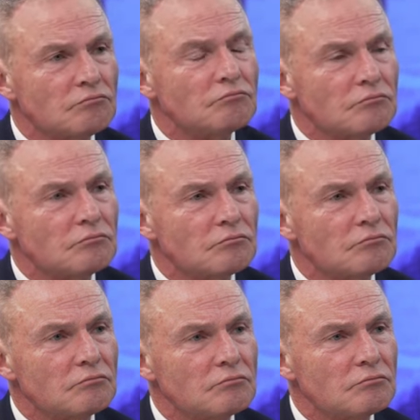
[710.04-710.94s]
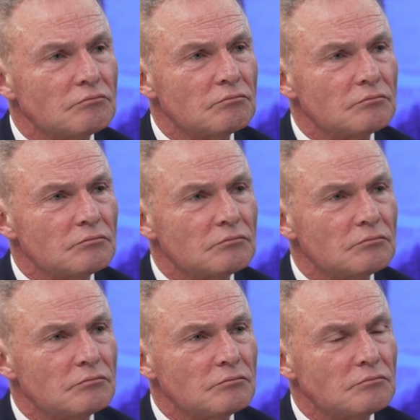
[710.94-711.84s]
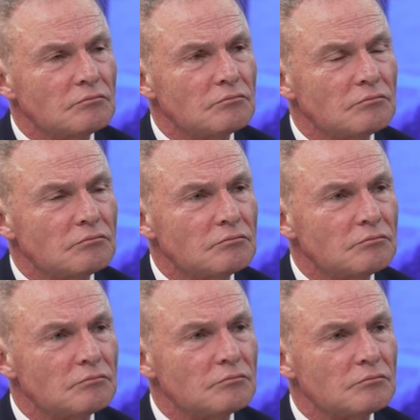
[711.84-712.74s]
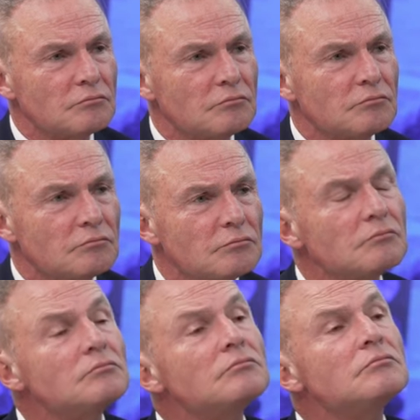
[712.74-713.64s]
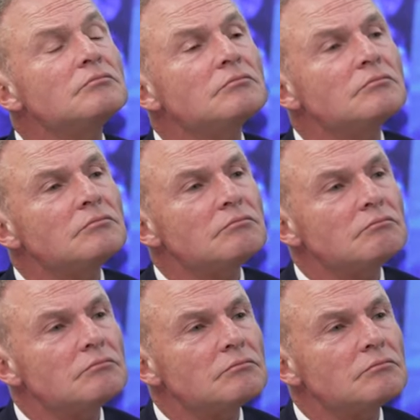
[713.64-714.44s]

[no speech]